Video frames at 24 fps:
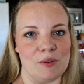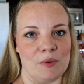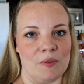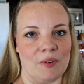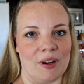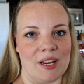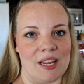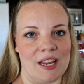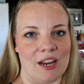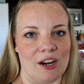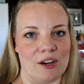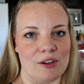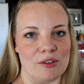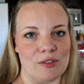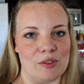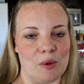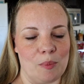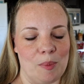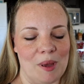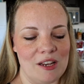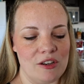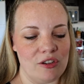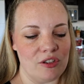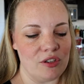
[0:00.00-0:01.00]
one right here. So
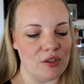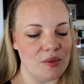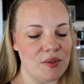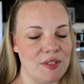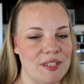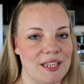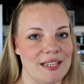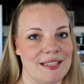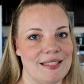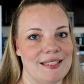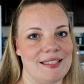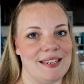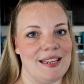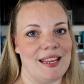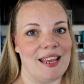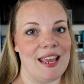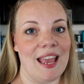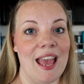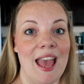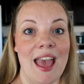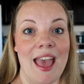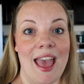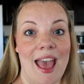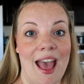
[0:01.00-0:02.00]
page 260
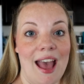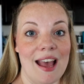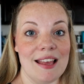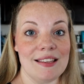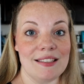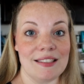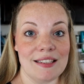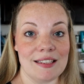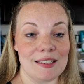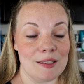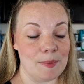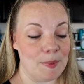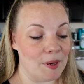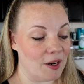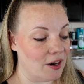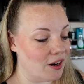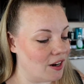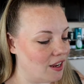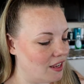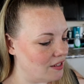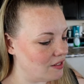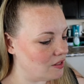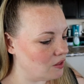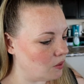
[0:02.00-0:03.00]
has an
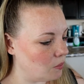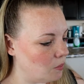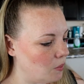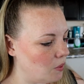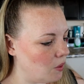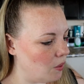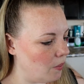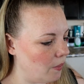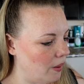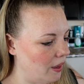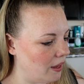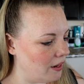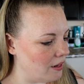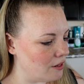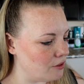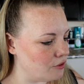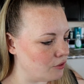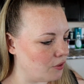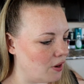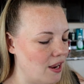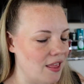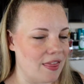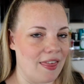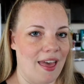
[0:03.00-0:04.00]
asparagus. So we'll go ahead and
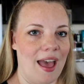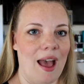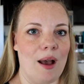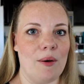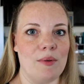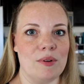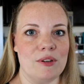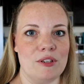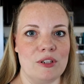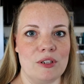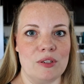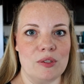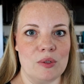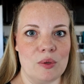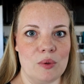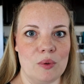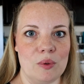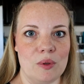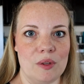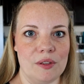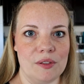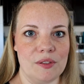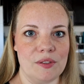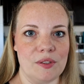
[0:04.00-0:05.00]
try that, which is
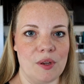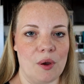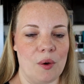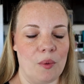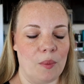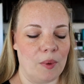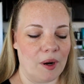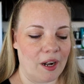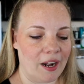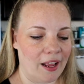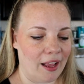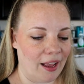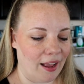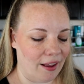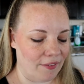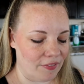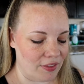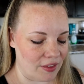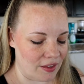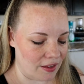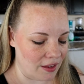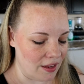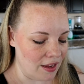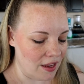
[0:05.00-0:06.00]
cool. So we're gonna have
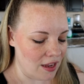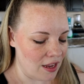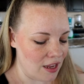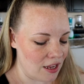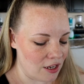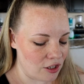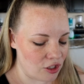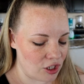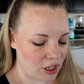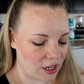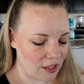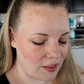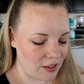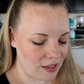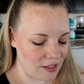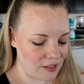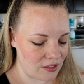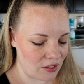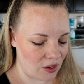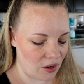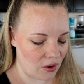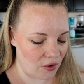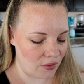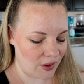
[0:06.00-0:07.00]
the Chicken
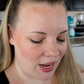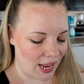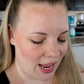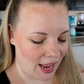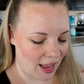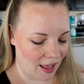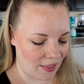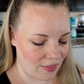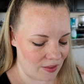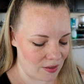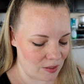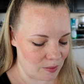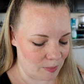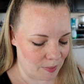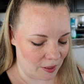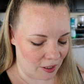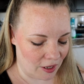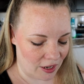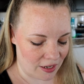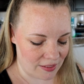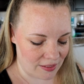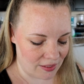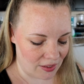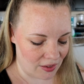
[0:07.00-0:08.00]
LAZONE and the
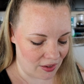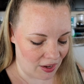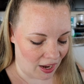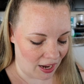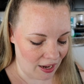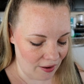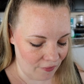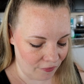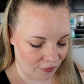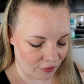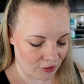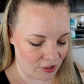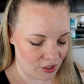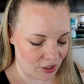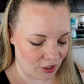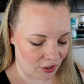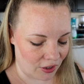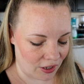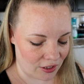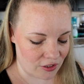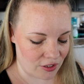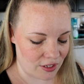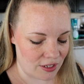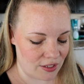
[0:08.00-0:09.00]
asparagus tonight for dinner,
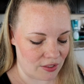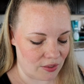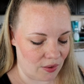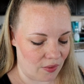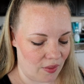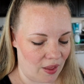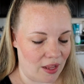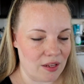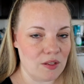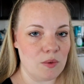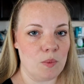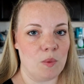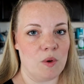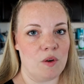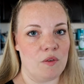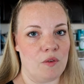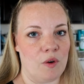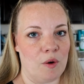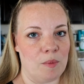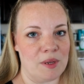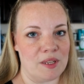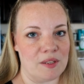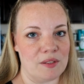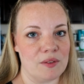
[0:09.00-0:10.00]
actually. So that's one of
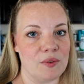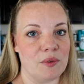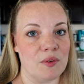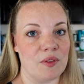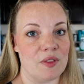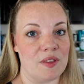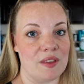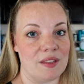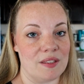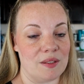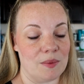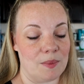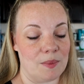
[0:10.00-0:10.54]
our meals for this